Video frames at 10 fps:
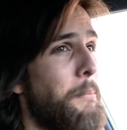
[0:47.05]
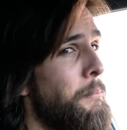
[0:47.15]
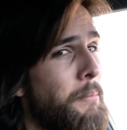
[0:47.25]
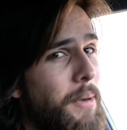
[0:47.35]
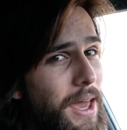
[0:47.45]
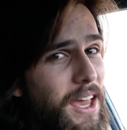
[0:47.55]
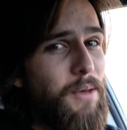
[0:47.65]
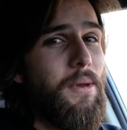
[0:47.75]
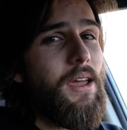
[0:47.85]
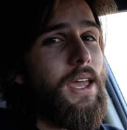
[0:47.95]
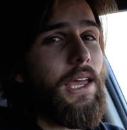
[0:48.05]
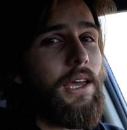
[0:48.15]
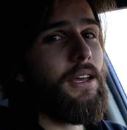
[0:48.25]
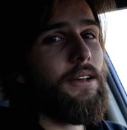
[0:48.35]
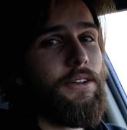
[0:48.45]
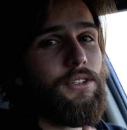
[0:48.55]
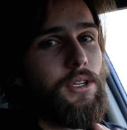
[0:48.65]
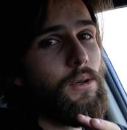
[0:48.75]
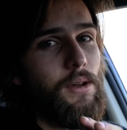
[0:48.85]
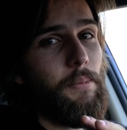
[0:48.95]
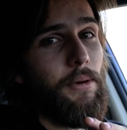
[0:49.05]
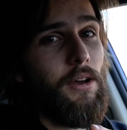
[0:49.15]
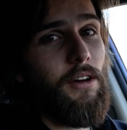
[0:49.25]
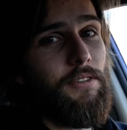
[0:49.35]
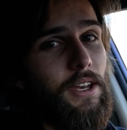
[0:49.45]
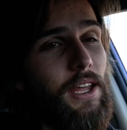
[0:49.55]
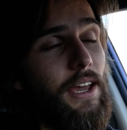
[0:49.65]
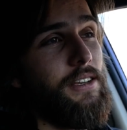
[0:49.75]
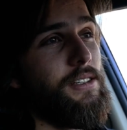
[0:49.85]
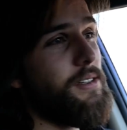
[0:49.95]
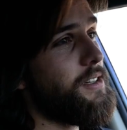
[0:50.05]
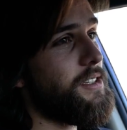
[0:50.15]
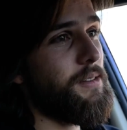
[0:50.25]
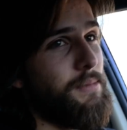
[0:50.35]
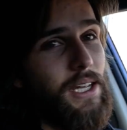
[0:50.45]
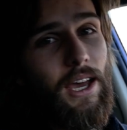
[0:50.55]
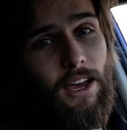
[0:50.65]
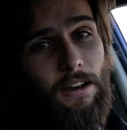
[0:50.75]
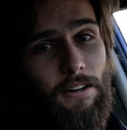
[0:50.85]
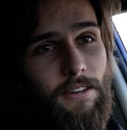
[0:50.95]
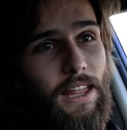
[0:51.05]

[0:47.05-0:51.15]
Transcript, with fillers: maybe a 2 cup of coffee day, just because I'm tired.